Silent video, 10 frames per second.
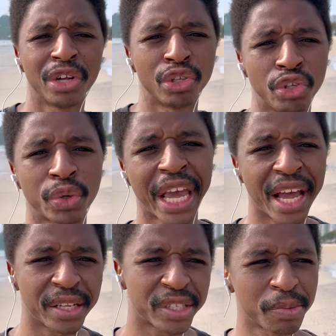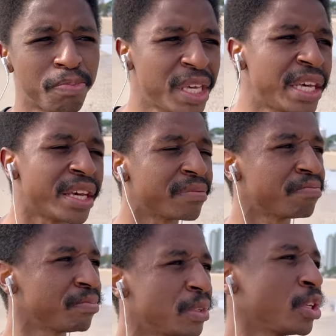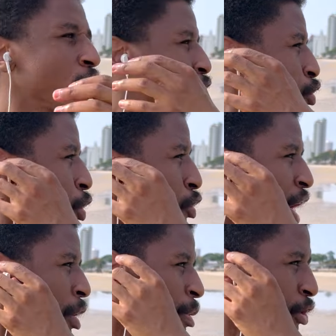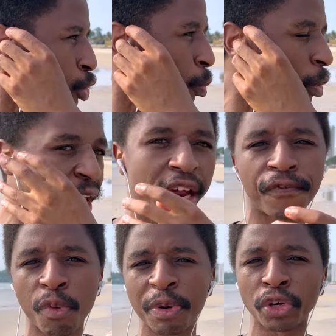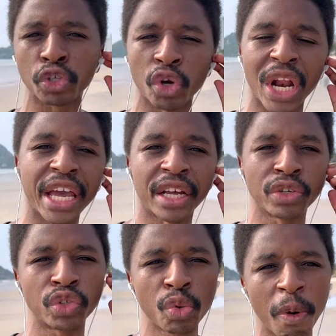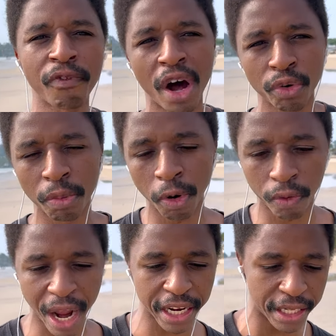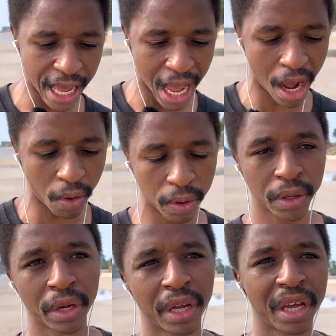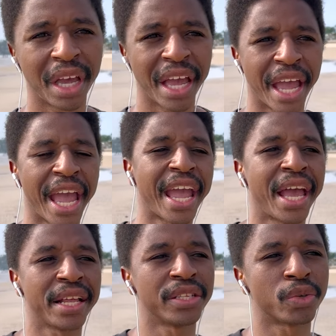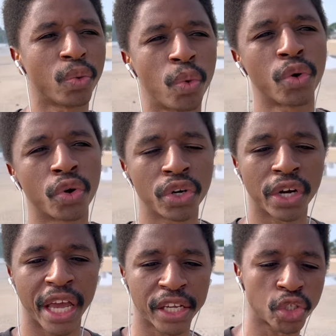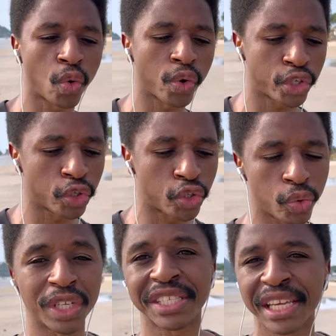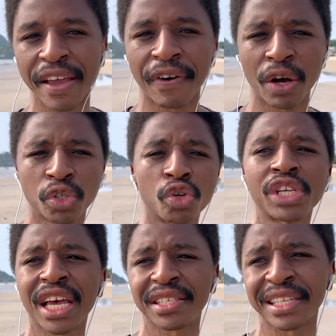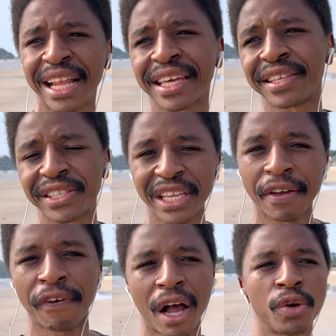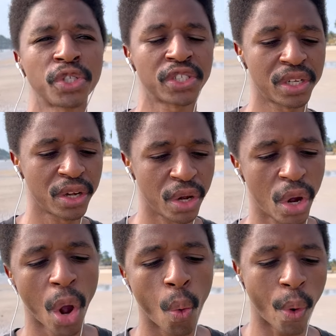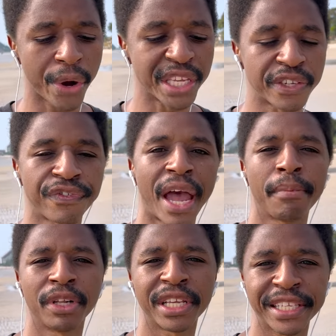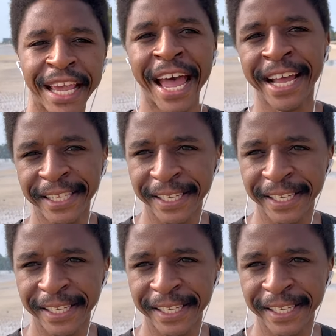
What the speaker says: you can't be, you know, you got to be super careful because you're like super vulnerable right now. And we're going to escort you to the safe house because he has like this safe house where his family is at.